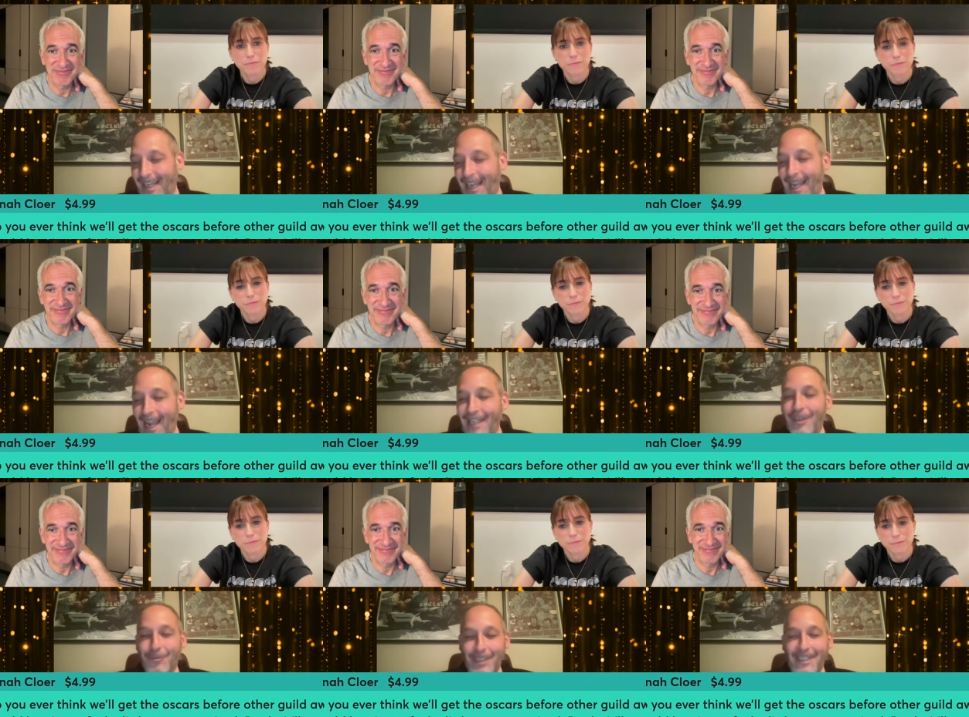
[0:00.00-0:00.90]
Speaker 1: I
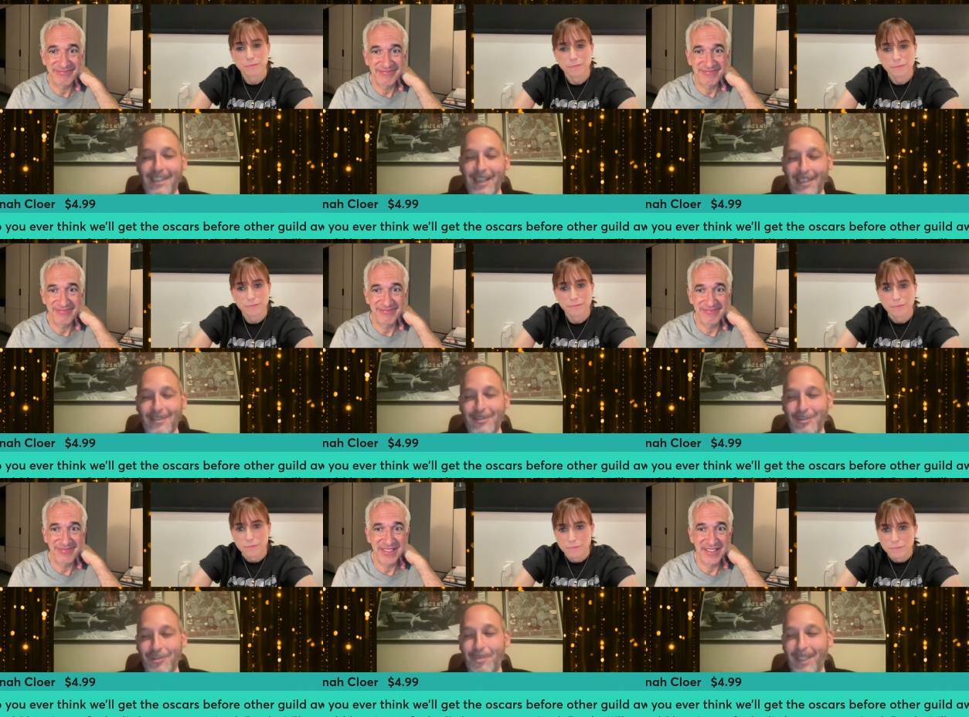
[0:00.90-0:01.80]
agree that the Oscars
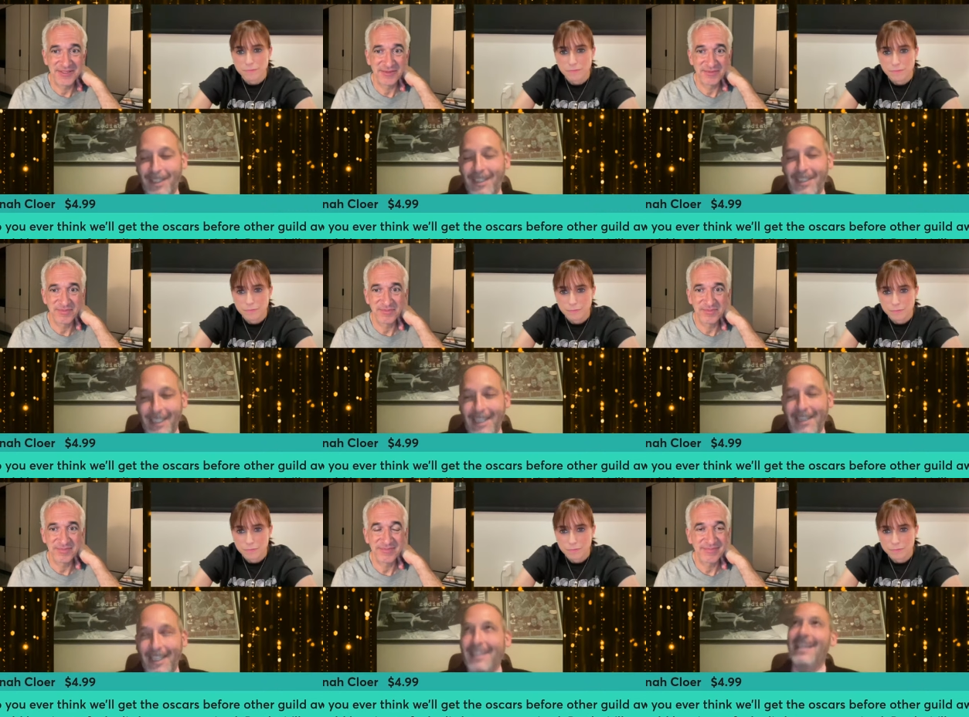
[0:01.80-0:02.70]
should be at
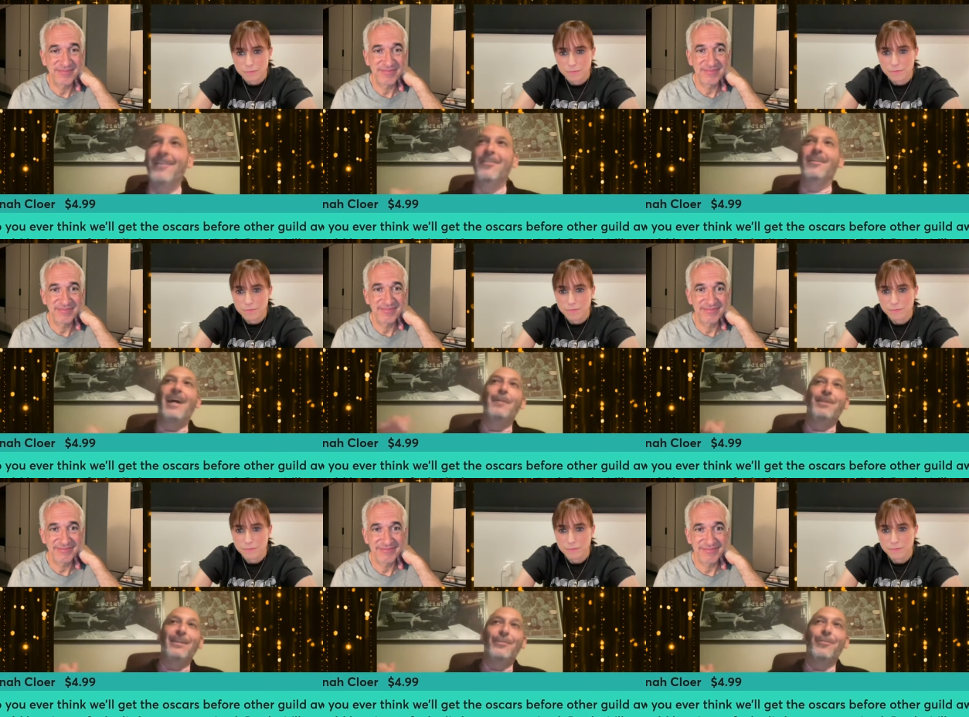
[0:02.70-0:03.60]
the end of the line,
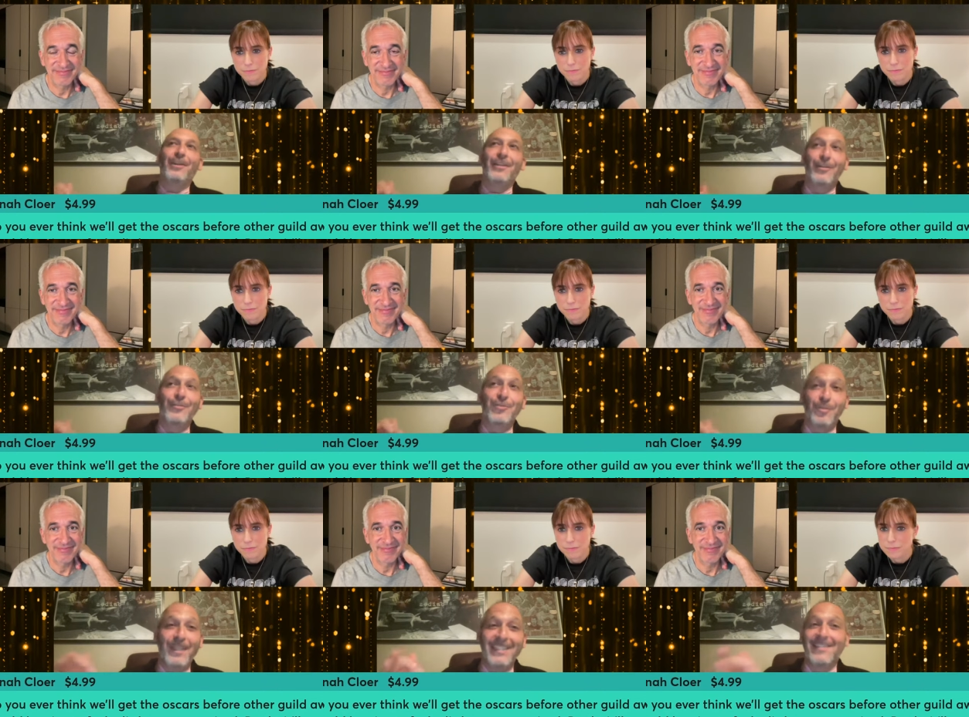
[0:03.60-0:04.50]
but I do think that there are
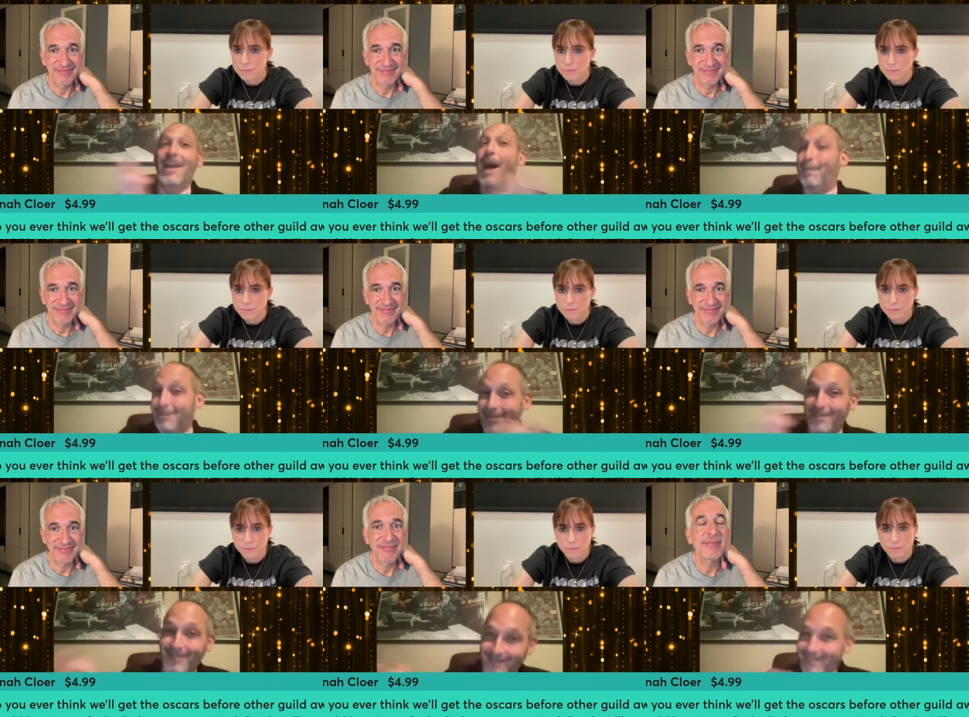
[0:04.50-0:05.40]
too many
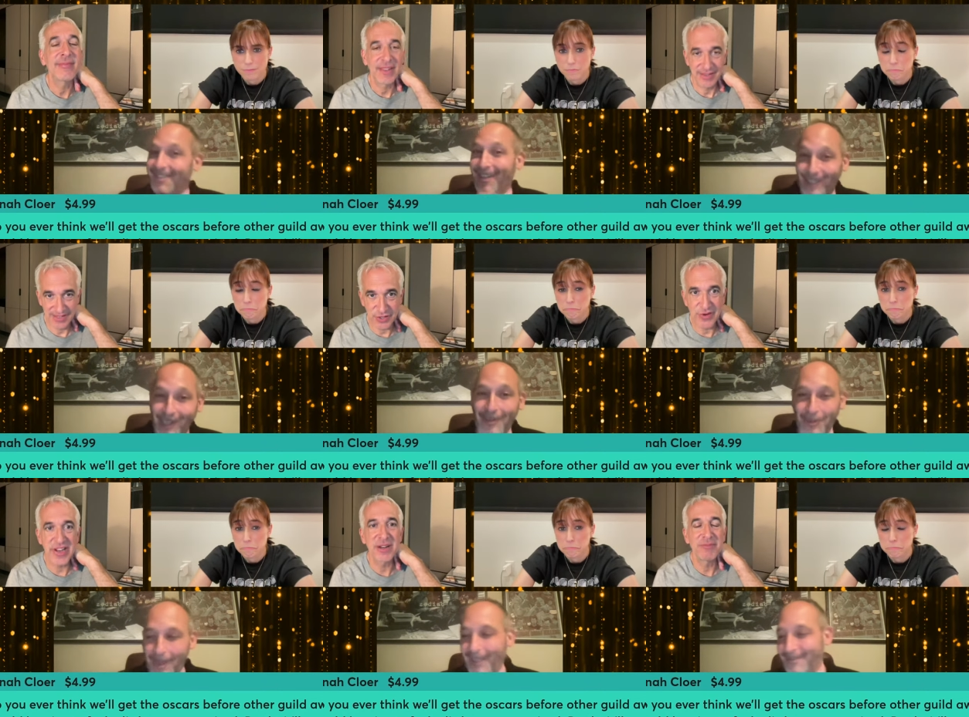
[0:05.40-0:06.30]
stops along
Speaker 2: the
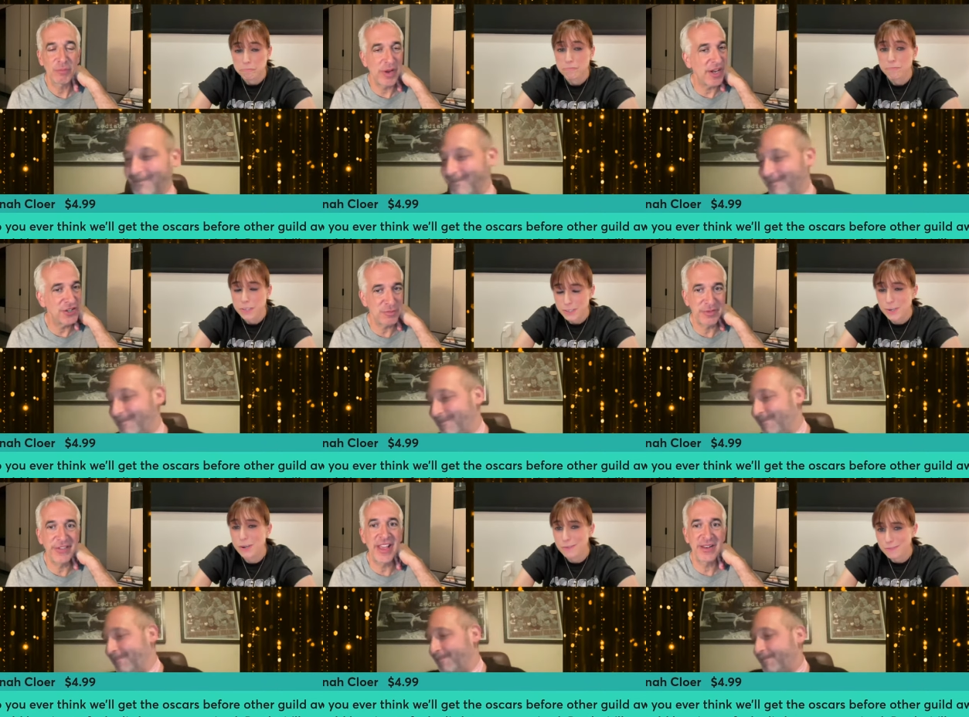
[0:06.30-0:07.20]
way.
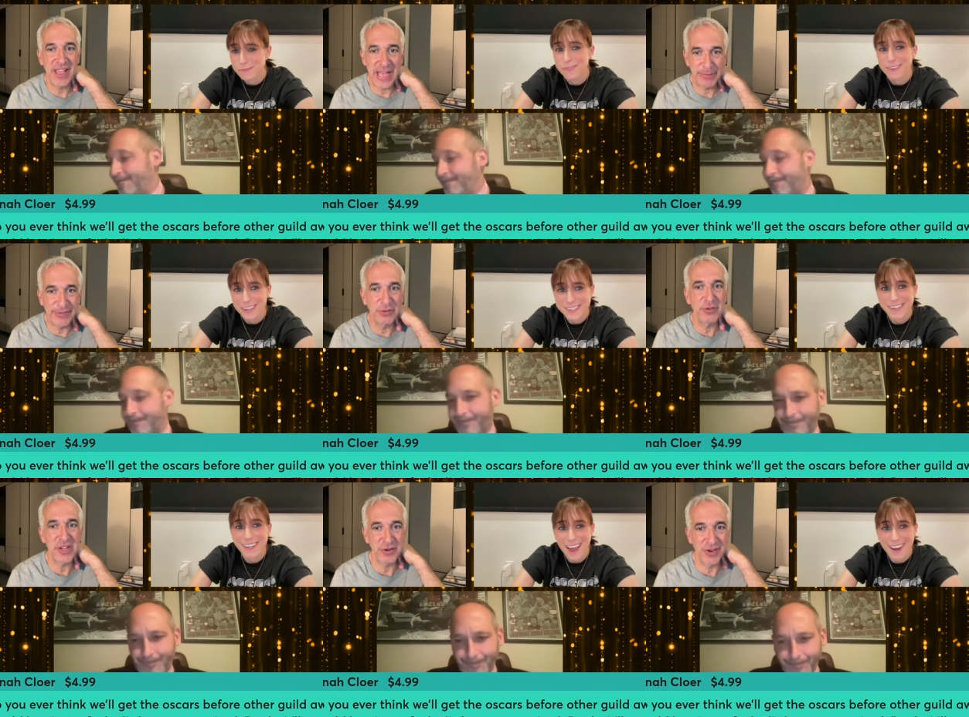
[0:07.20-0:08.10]
100%,
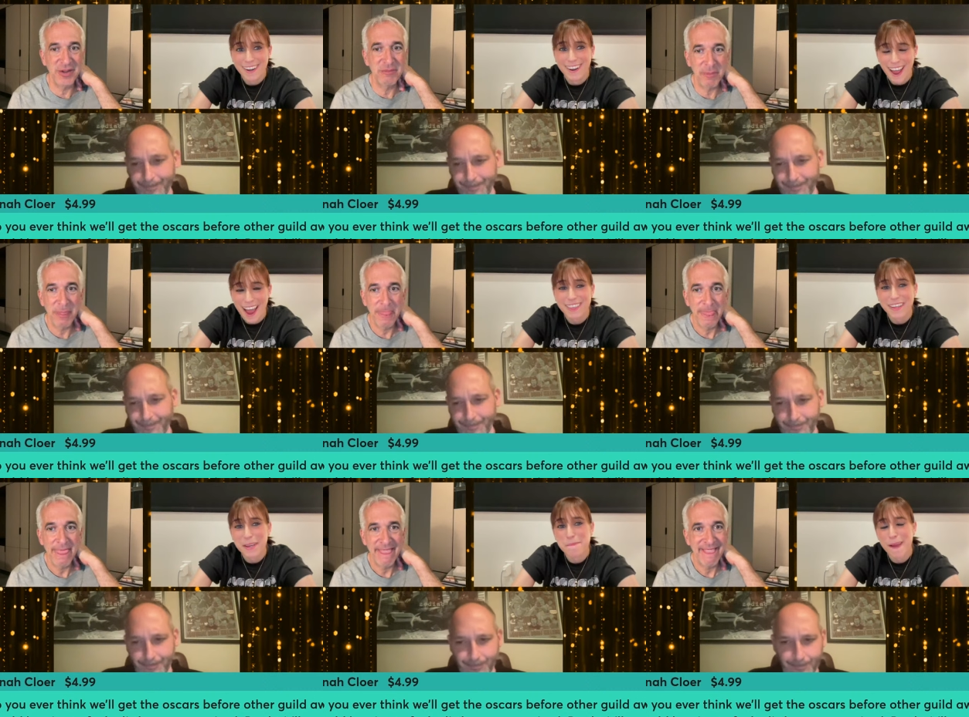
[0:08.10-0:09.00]
absolutely.
Speaker 3: I
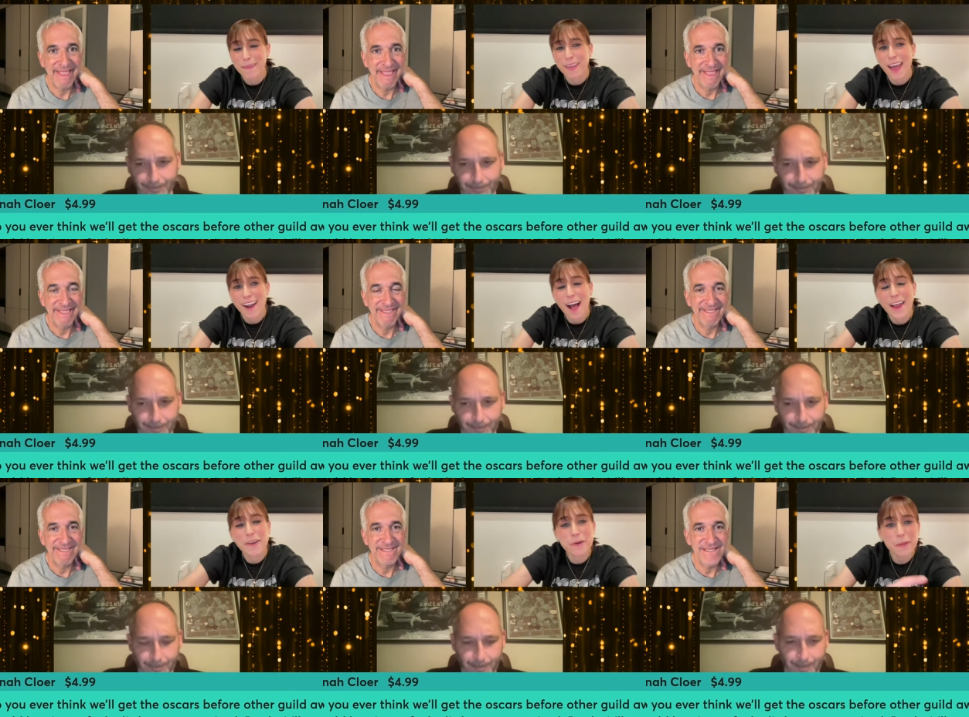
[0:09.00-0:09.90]
think about that. I
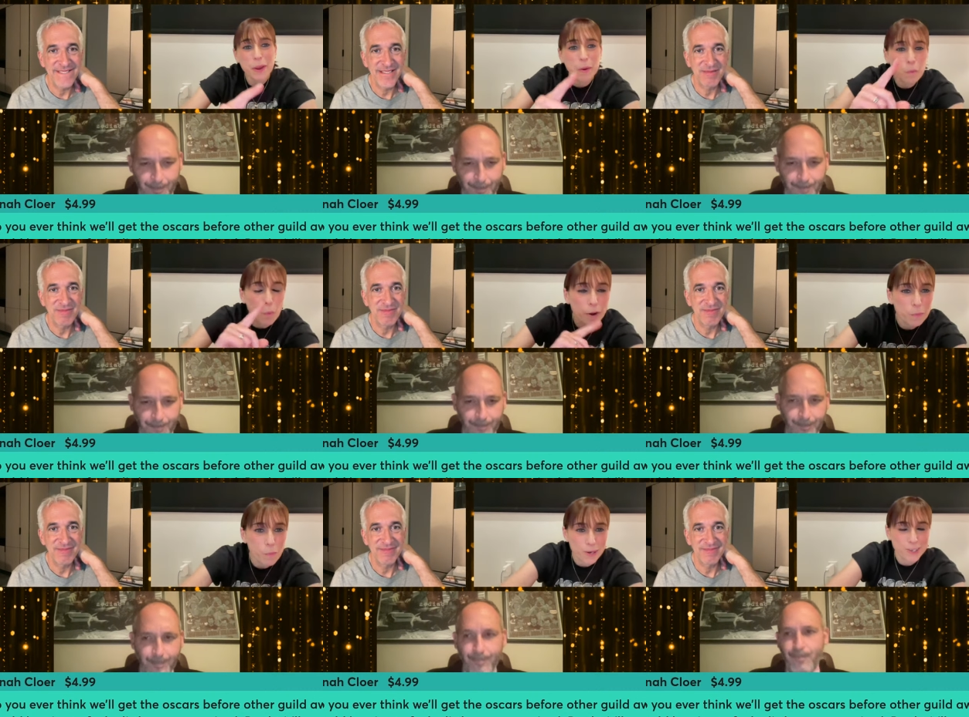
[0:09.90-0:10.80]
go to like one
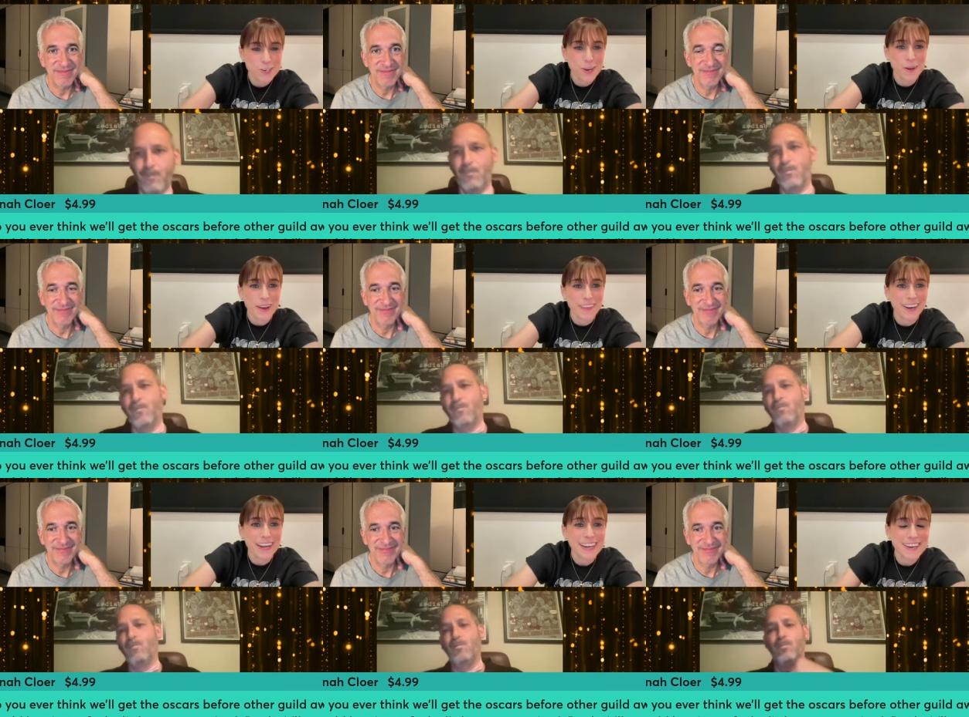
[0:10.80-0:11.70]
award show, and
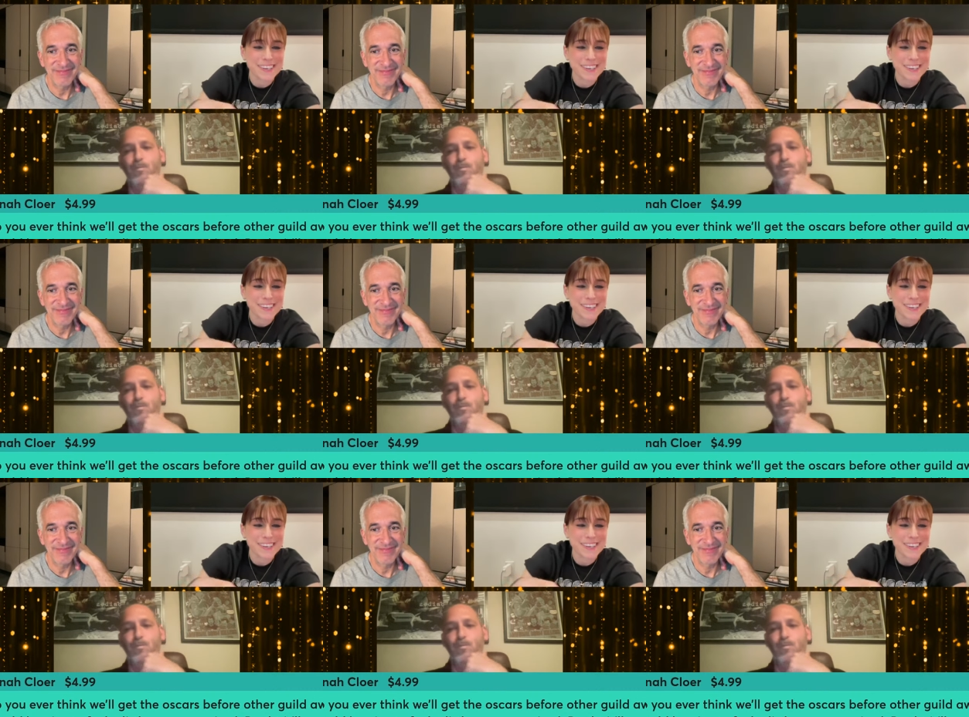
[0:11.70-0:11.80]
then I need to